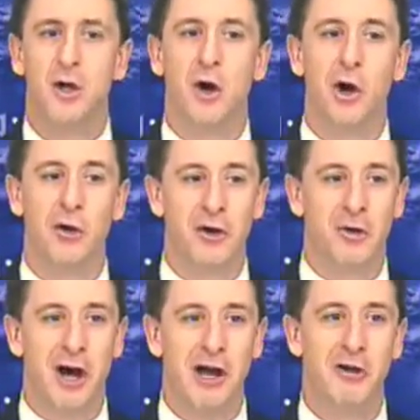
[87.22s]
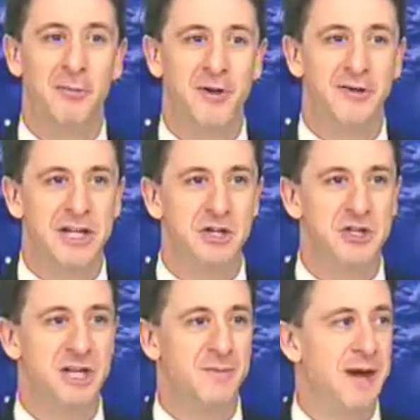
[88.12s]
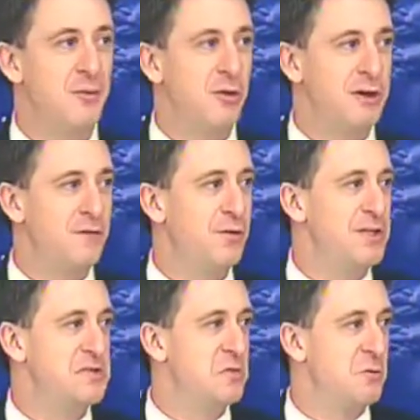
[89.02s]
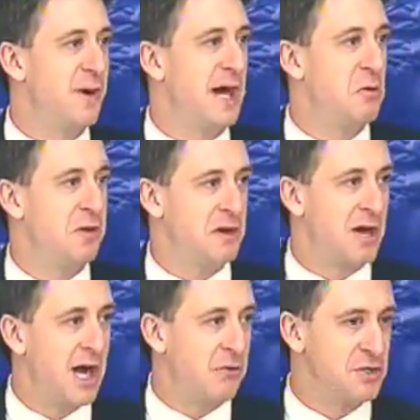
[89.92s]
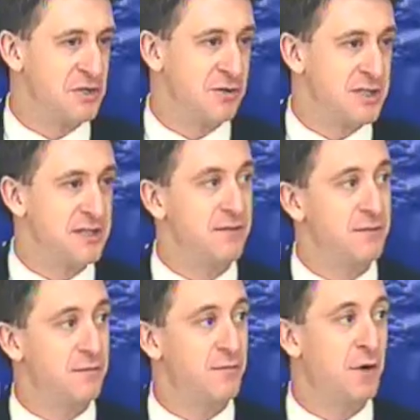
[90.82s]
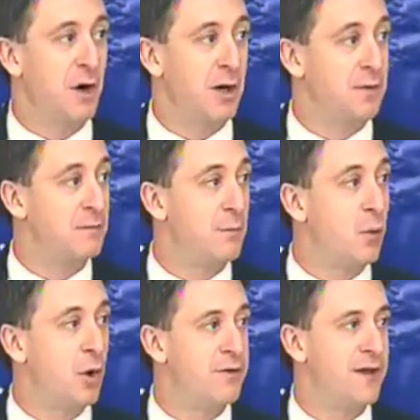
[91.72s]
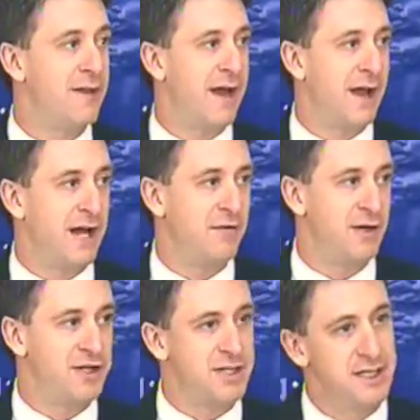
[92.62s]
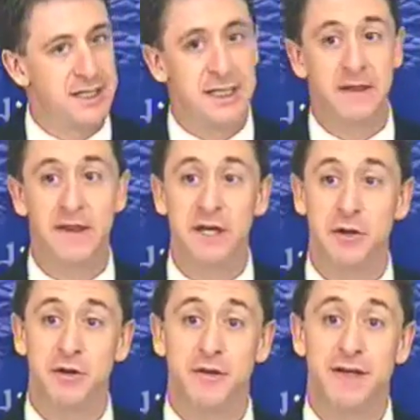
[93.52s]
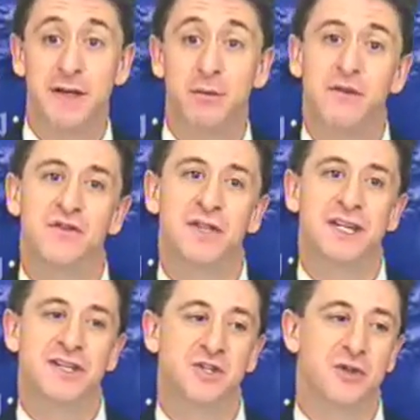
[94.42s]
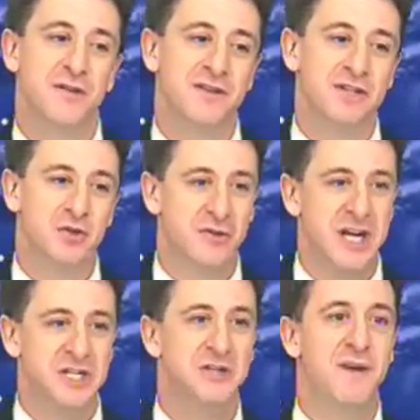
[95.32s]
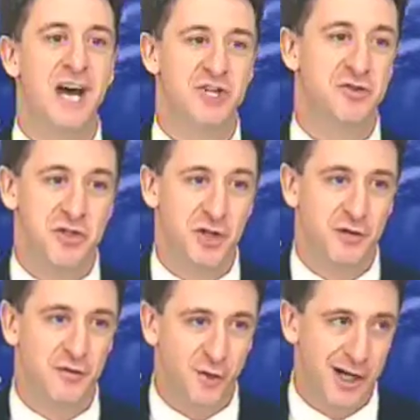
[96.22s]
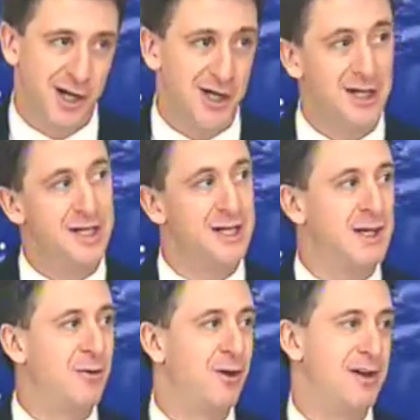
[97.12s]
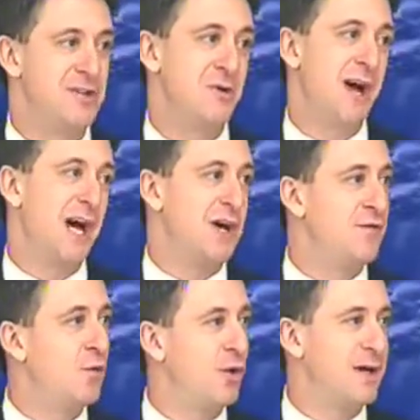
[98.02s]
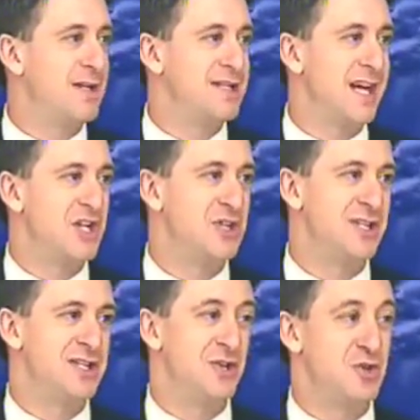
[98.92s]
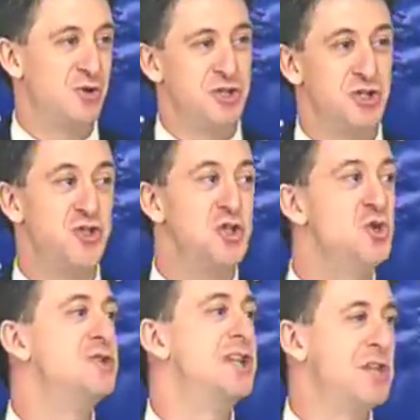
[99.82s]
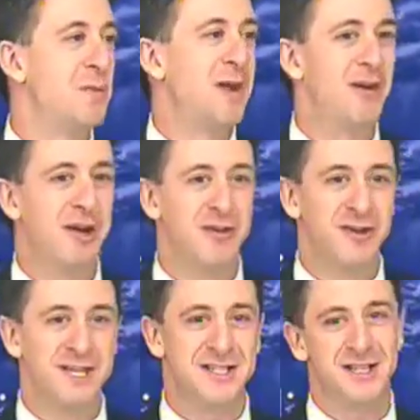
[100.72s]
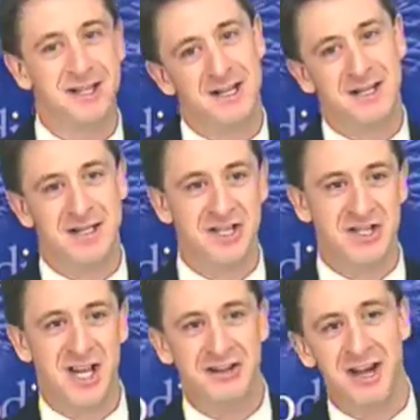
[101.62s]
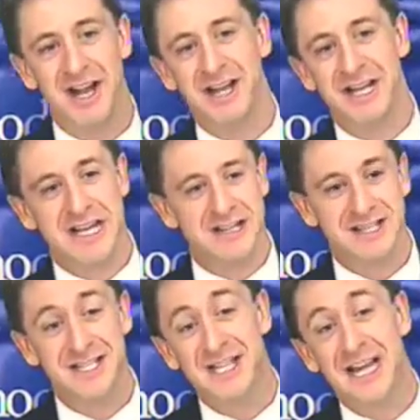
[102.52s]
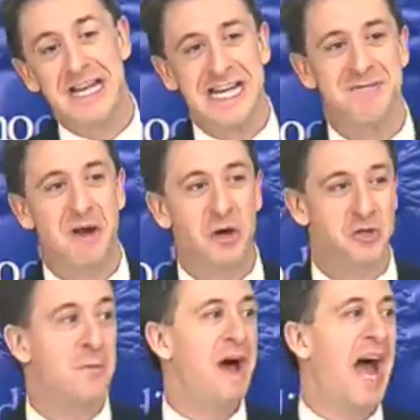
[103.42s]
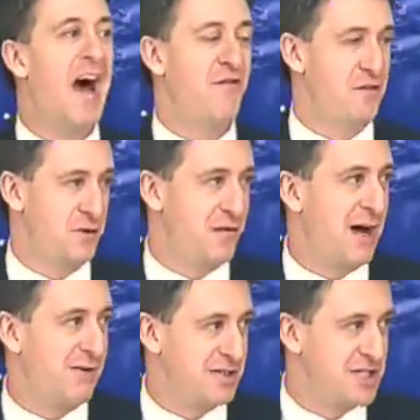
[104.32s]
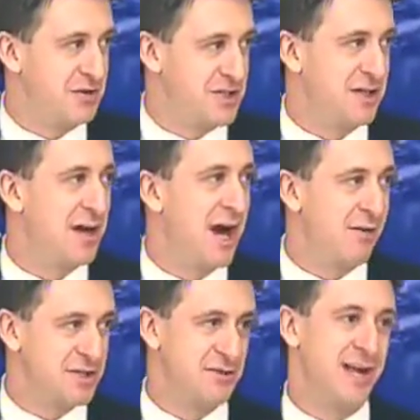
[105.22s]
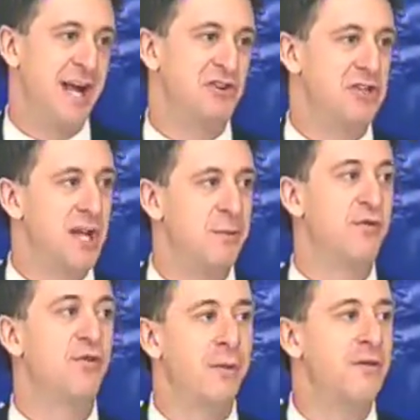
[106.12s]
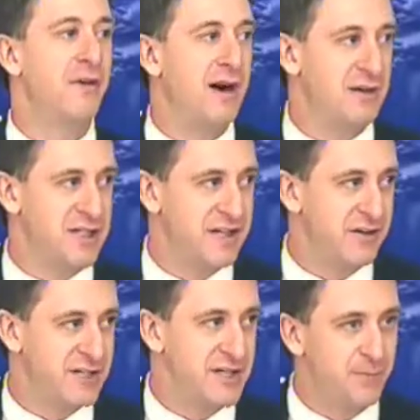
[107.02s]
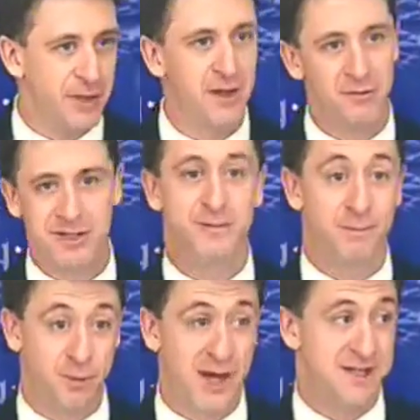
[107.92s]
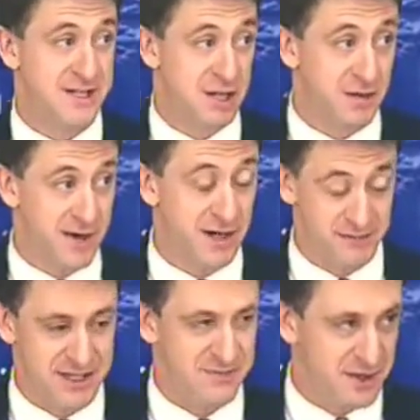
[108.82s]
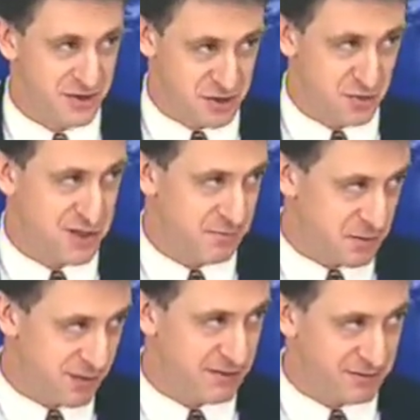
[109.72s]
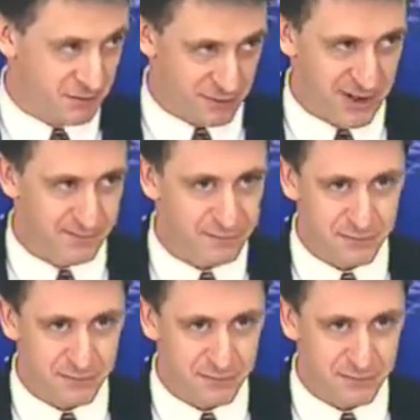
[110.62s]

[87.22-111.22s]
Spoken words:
are a little higher up in leadership, have more influence and more power in the Congress, are receiving far more than that average. The other thing that we've seen is sort of this creation of AstroTurf, whereas you have organizations that are sort of just using their mailing list to send emails on behalf of their volunteers to Congress. They're not actually coming from the volunteers, which I'm proud to say all of our emails do come directly from